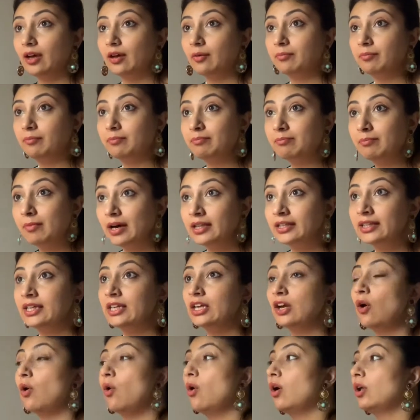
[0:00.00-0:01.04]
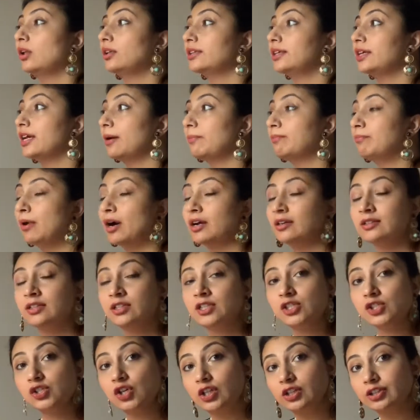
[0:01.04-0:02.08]
money, all the
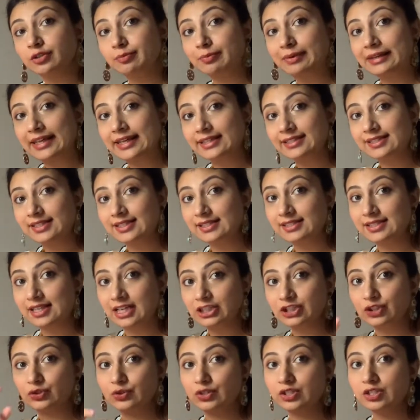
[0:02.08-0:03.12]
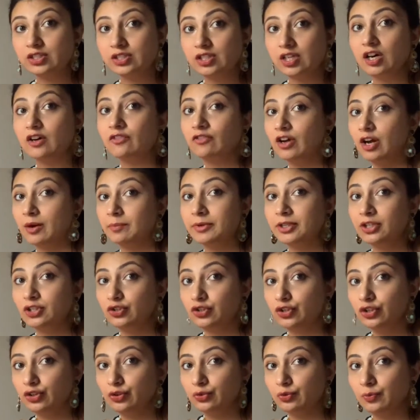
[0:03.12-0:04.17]
abundance, all the blessings that you deserve coming to
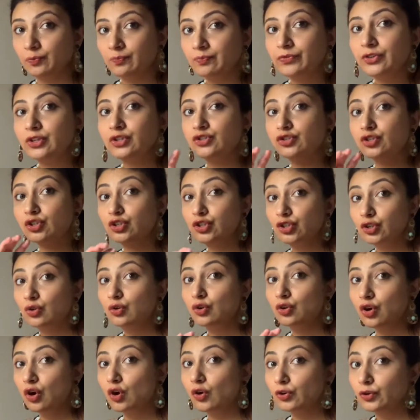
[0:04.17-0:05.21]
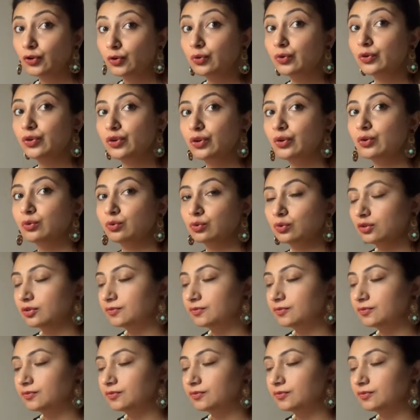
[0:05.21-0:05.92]
you. So you go do you.